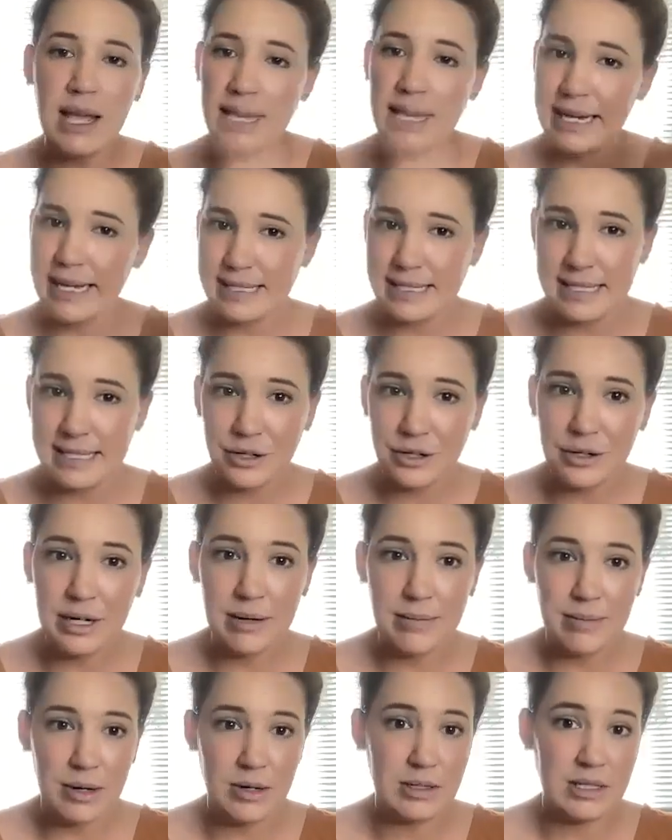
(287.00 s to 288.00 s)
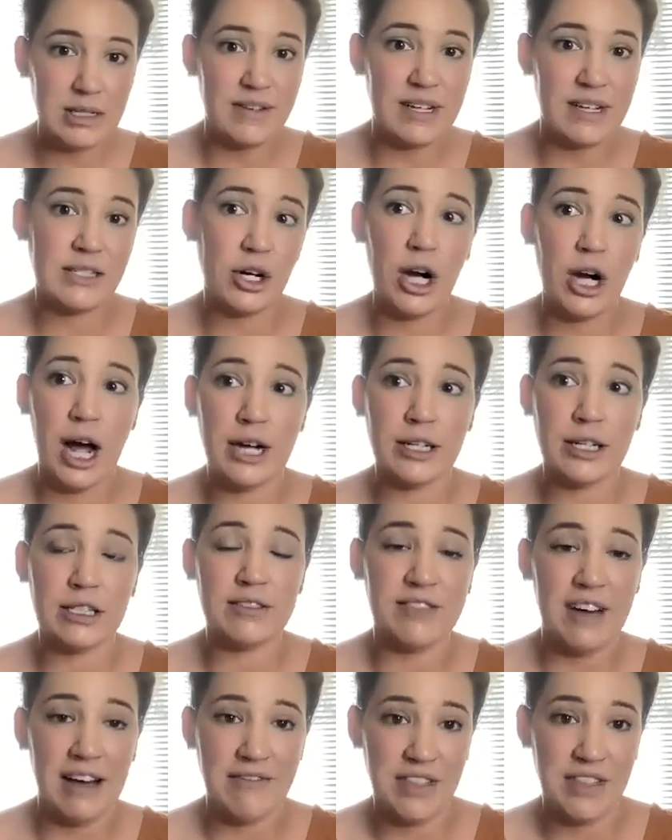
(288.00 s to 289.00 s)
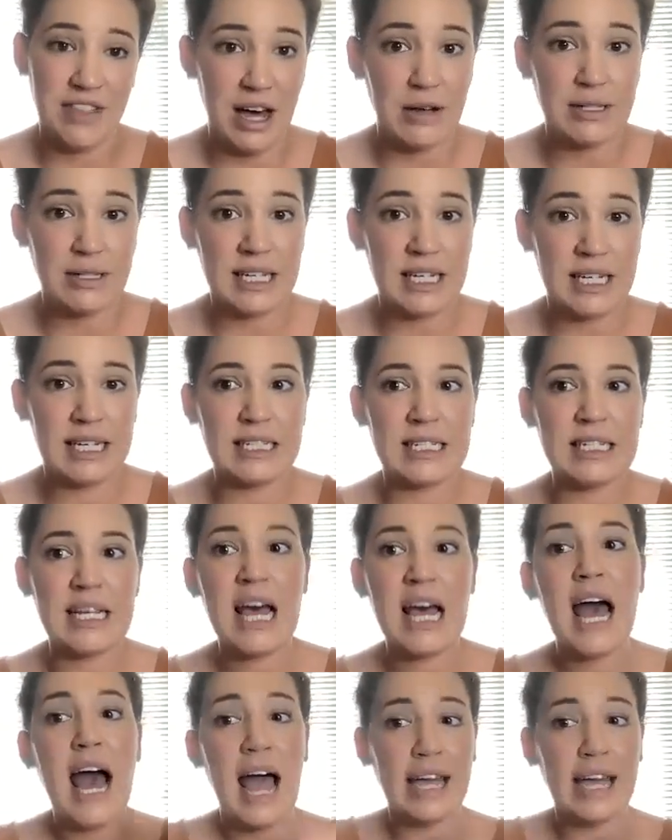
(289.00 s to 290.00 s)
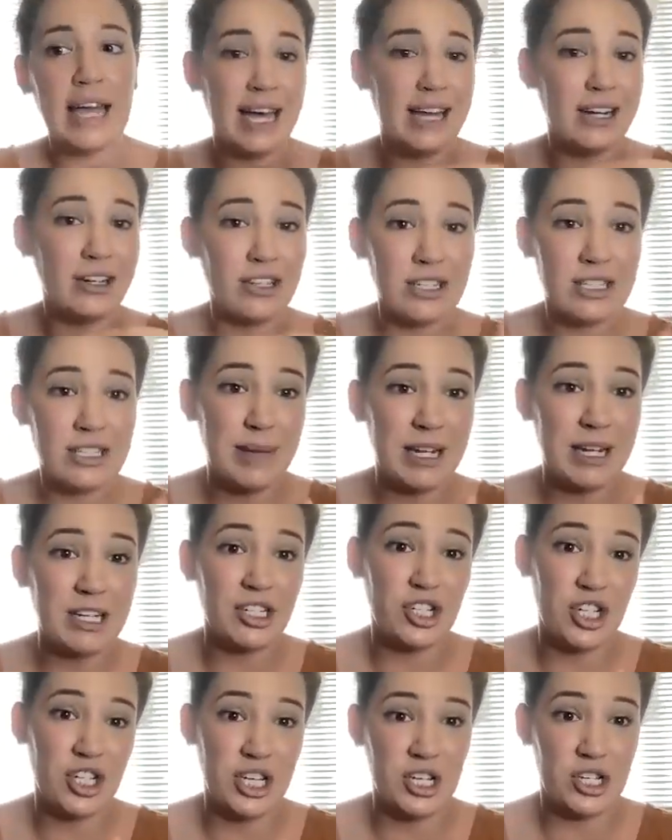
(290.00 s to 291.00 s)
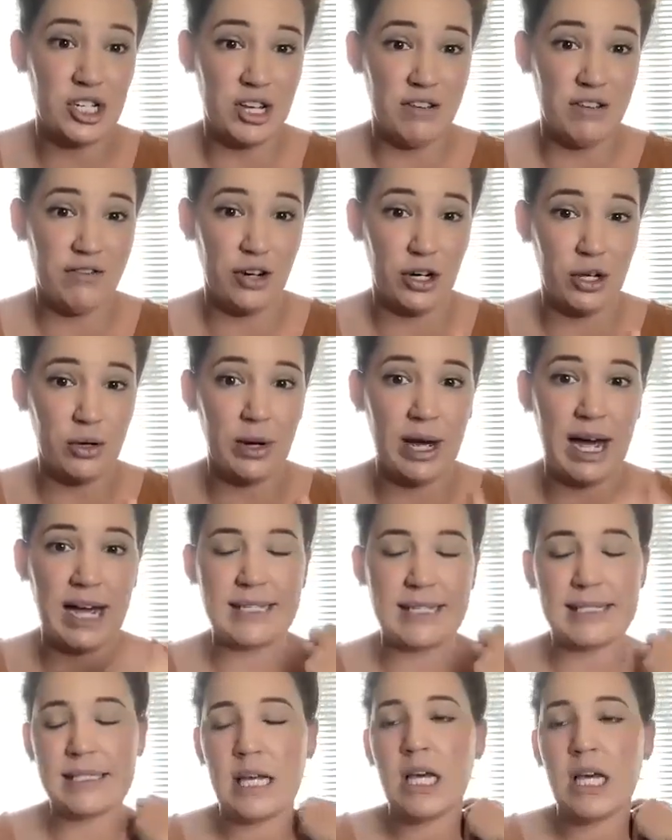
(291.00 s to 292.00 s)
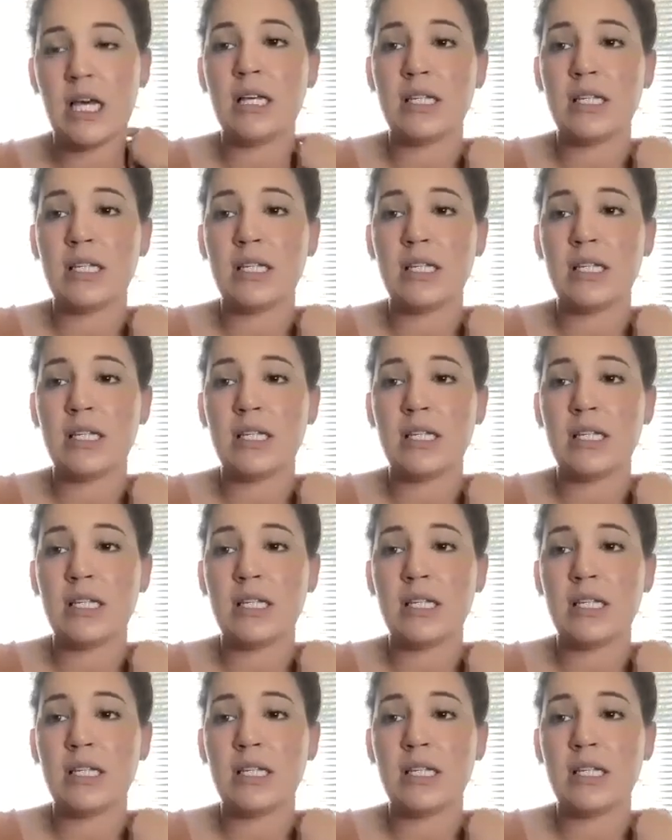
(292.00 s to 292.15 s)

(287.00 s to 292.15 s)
Considering most of us are under 5,000, I kind of just made a cheat sheet for you guys.